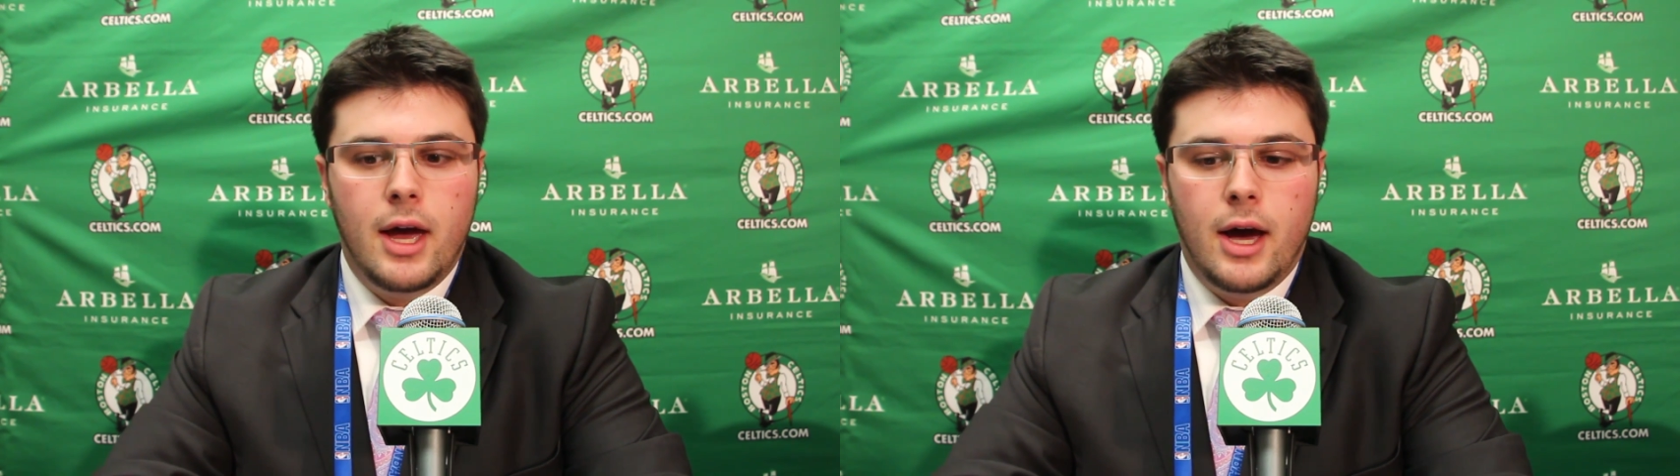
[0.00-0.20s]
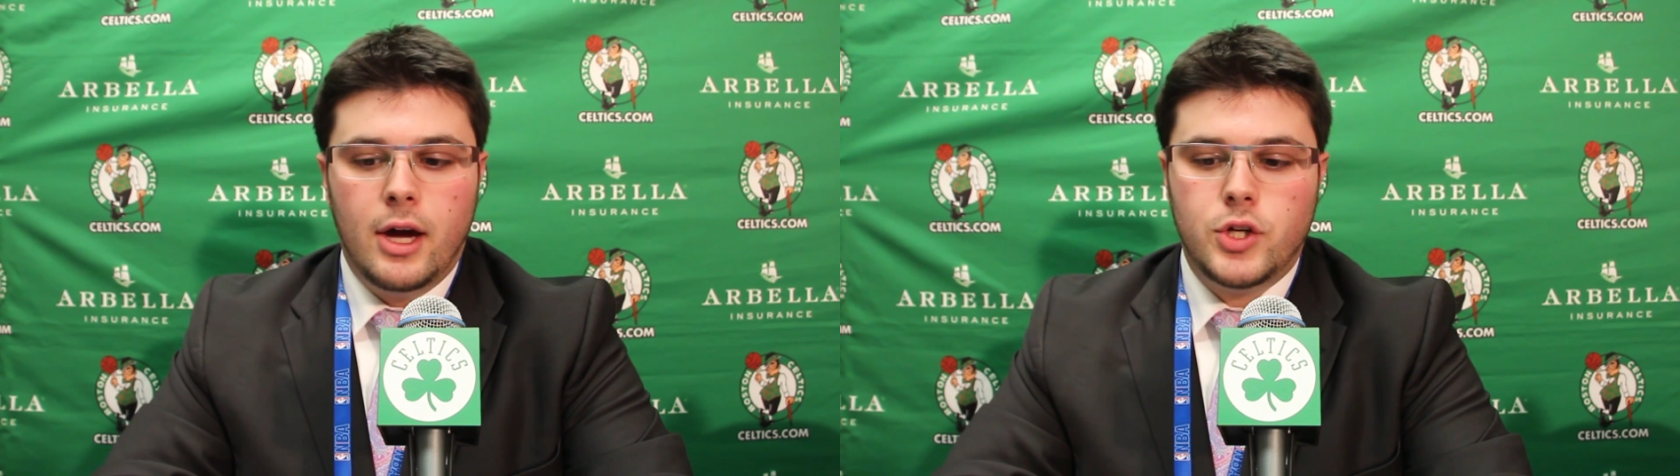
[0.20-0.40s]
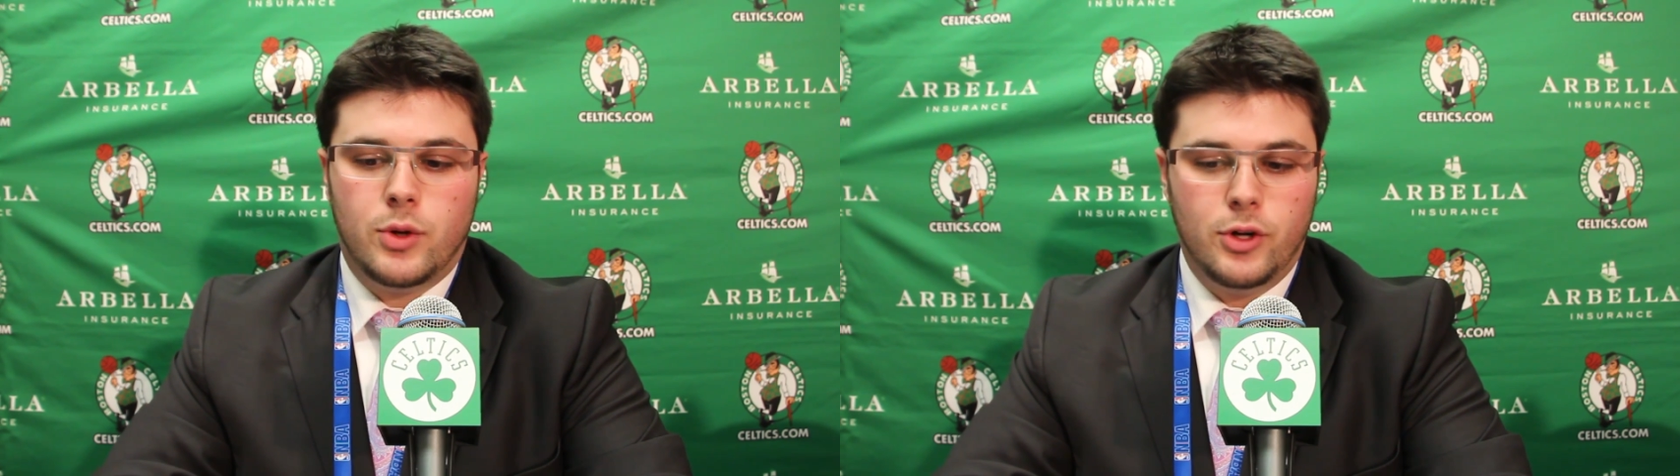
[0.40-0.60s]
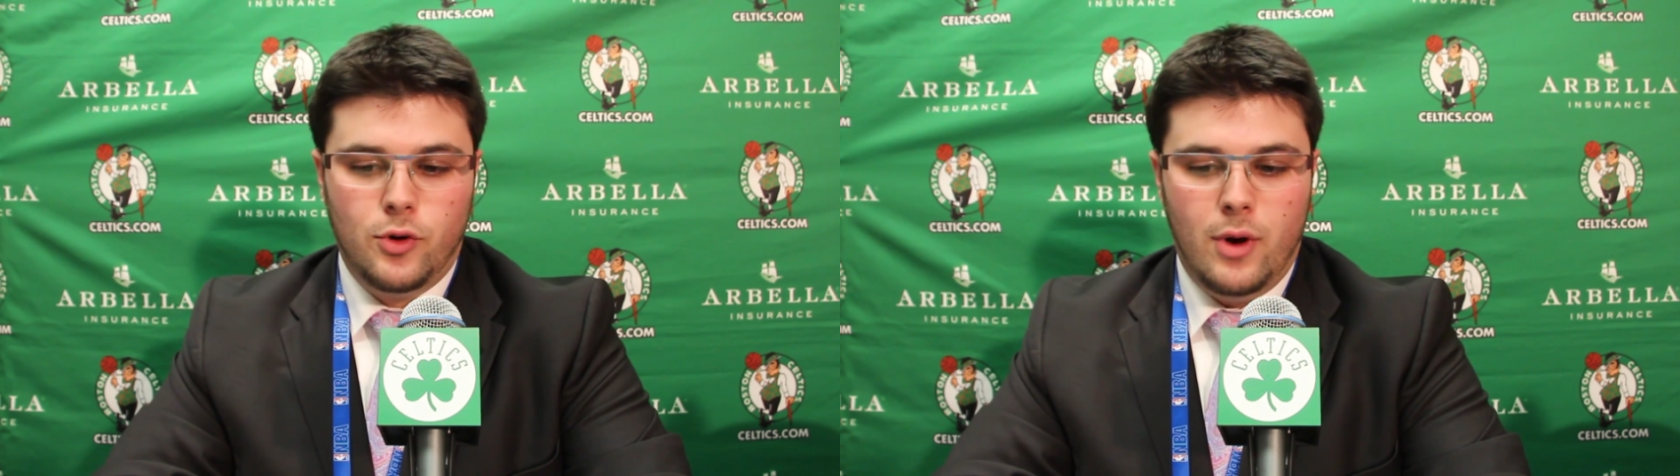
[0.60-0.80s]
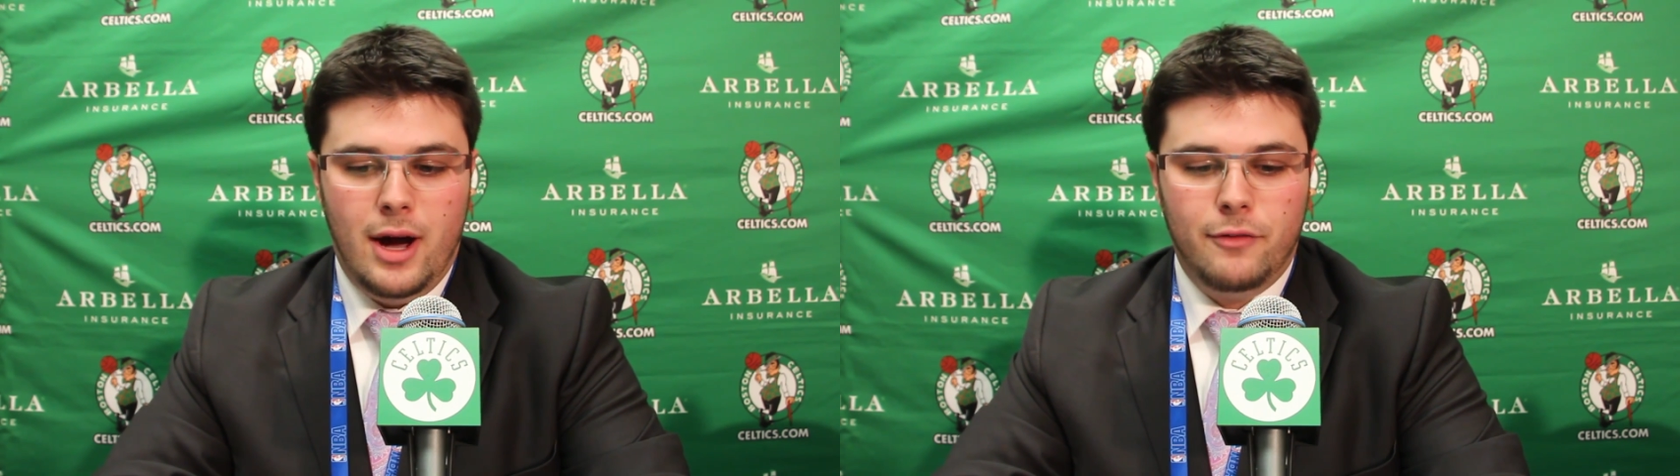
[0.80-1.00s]
Uh, Jordan
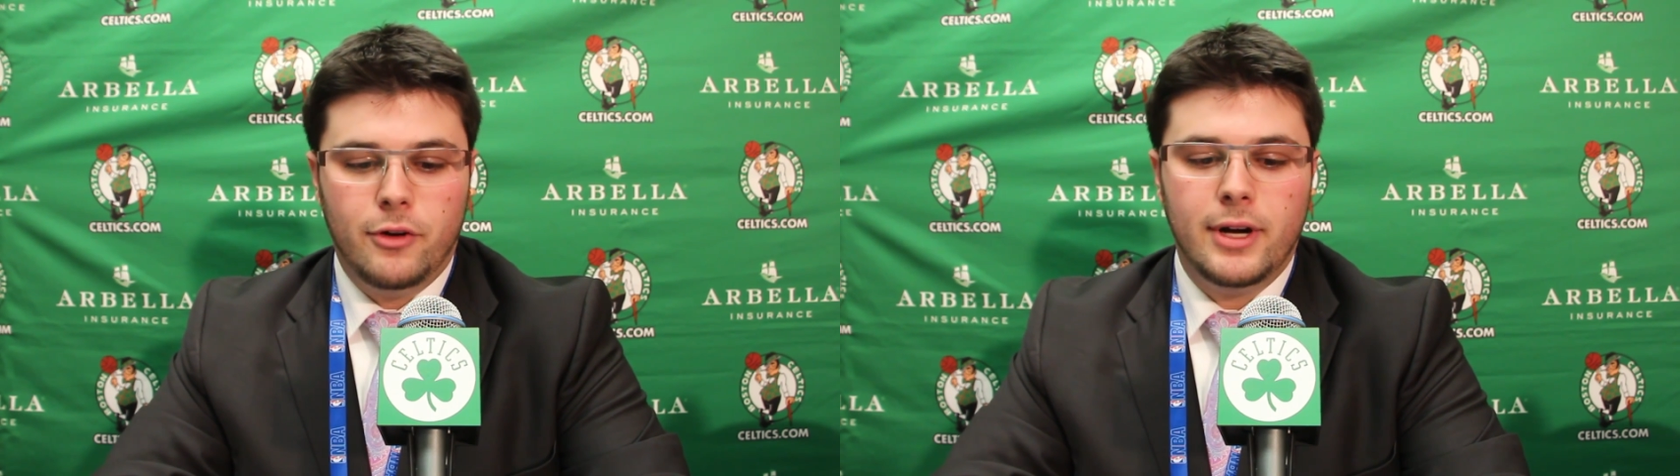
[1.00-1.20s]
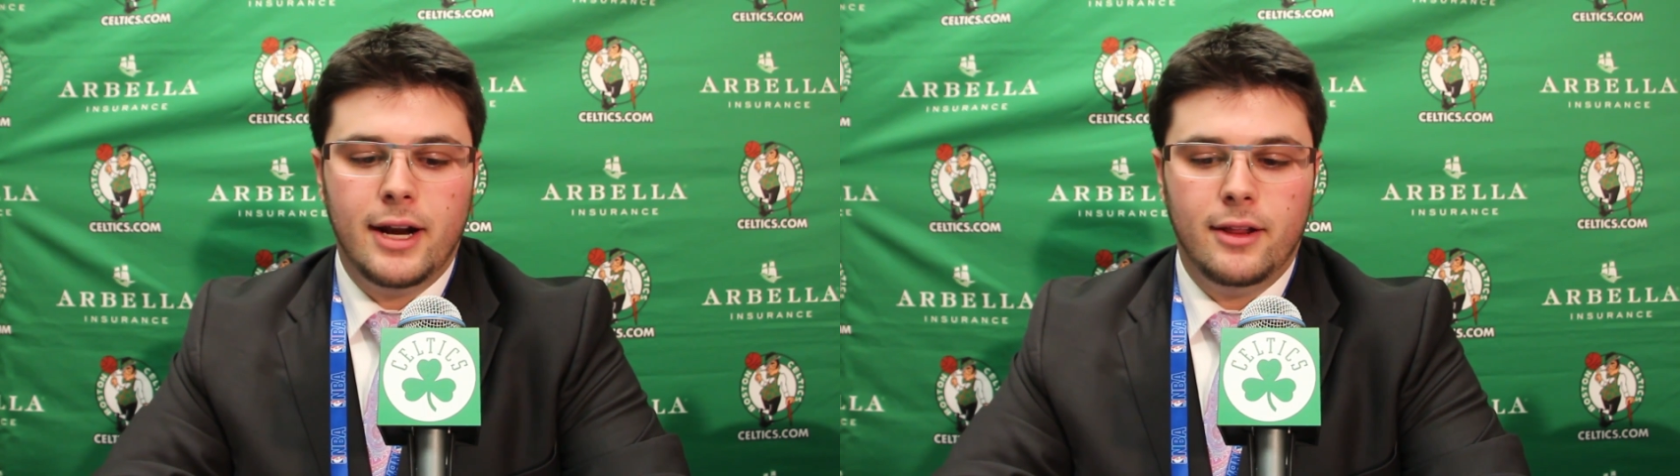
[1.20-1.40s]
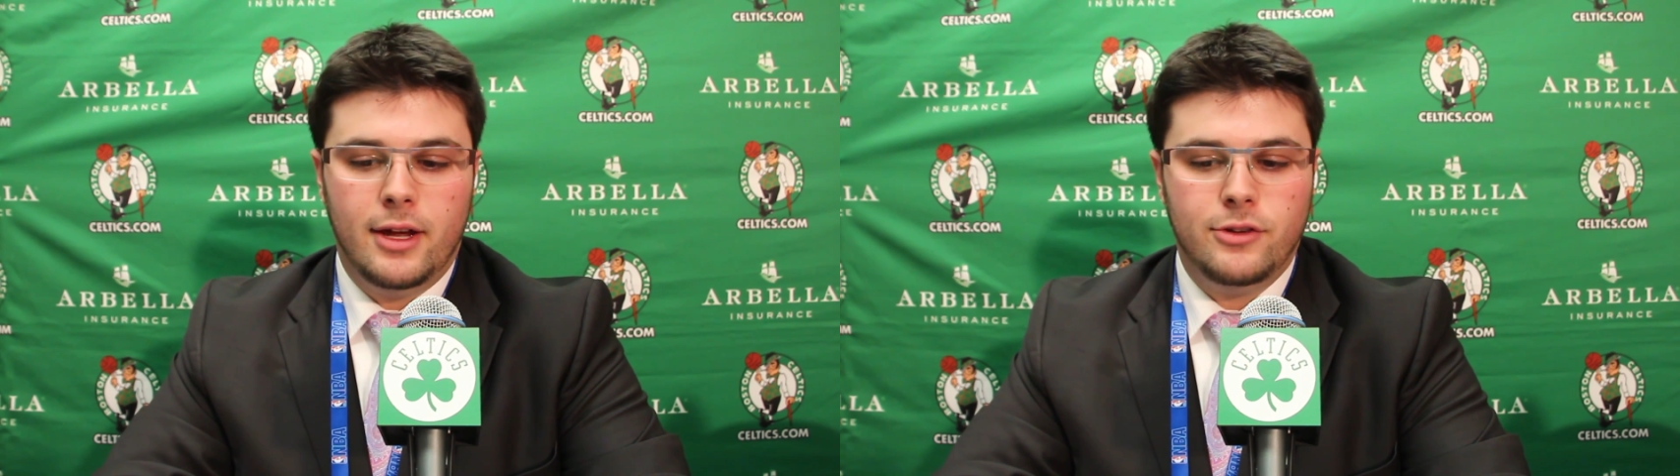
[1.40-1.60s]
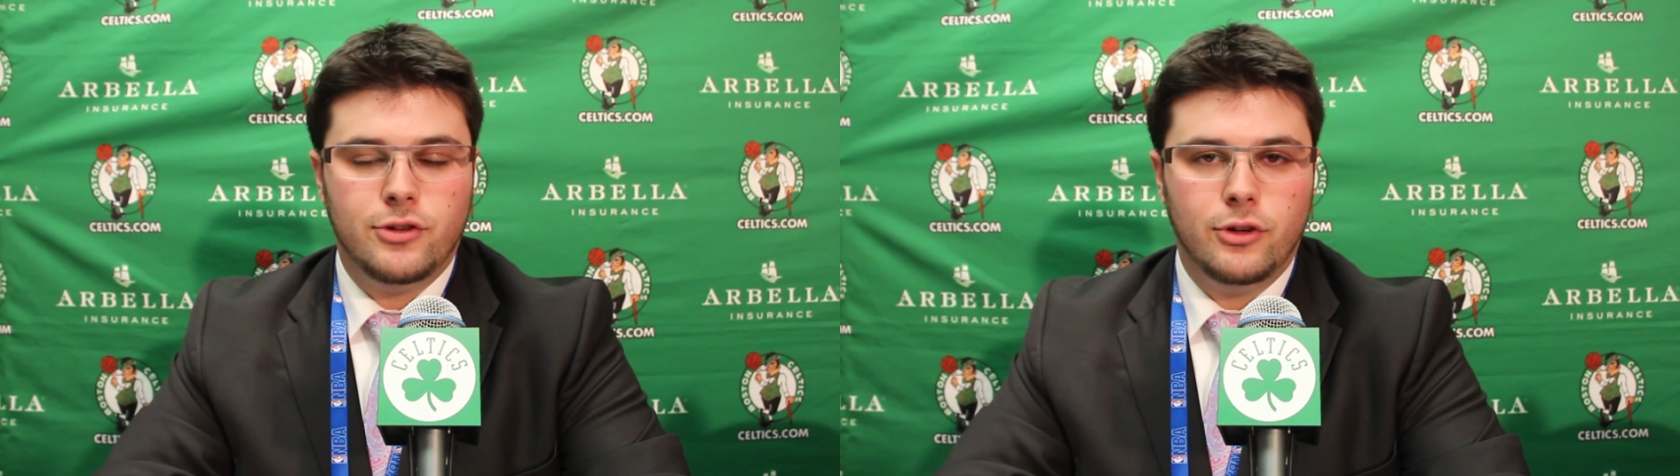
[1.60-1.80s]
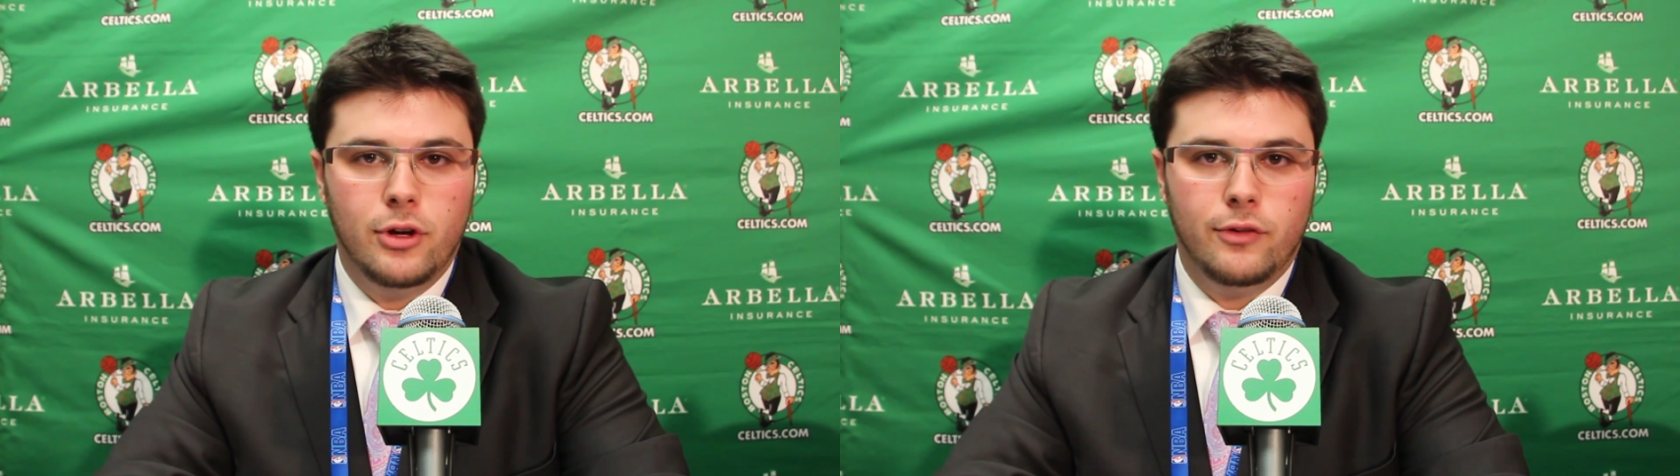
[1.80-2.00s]
Crawford had a lot of
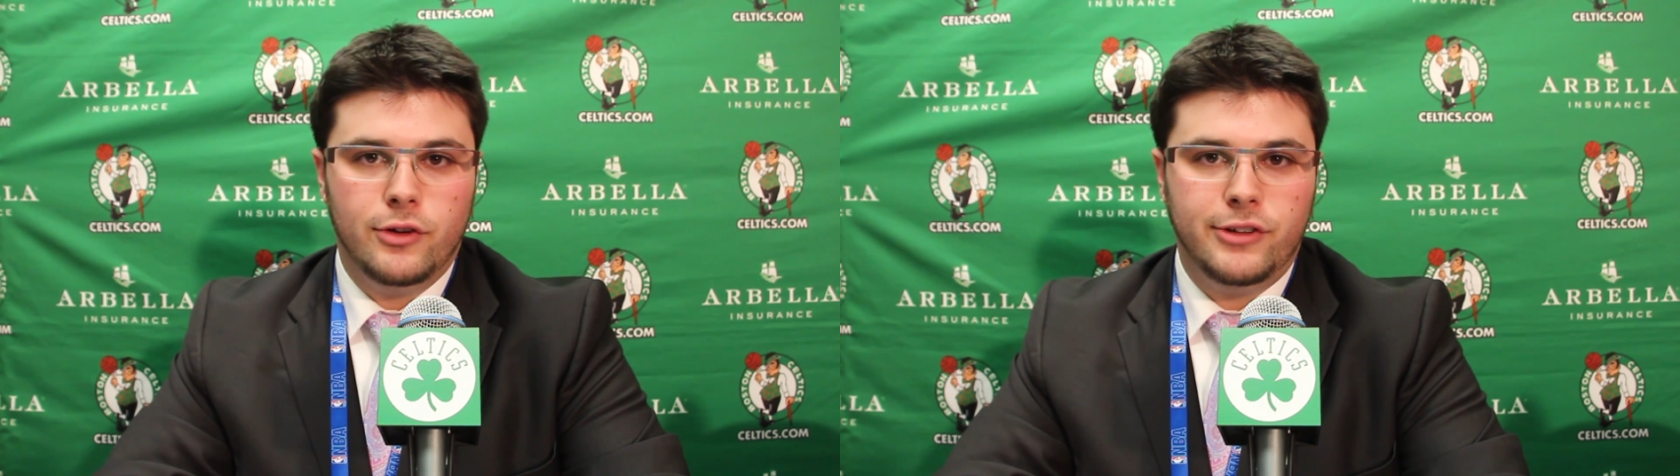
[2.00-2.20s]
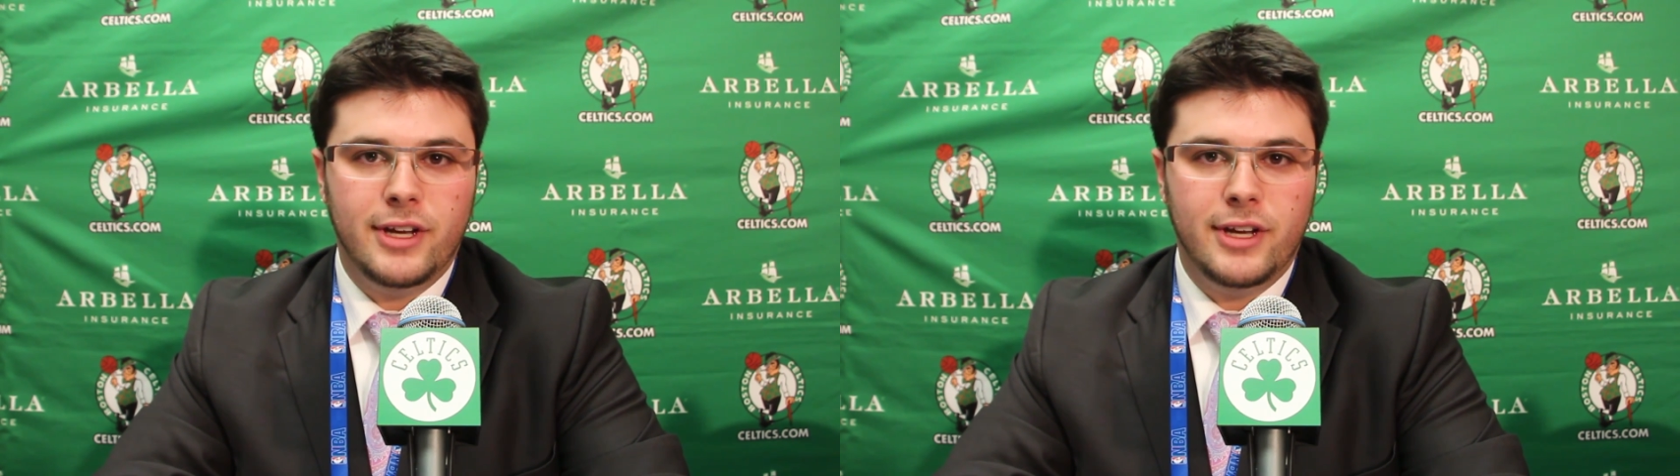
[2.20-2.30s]
turnovers.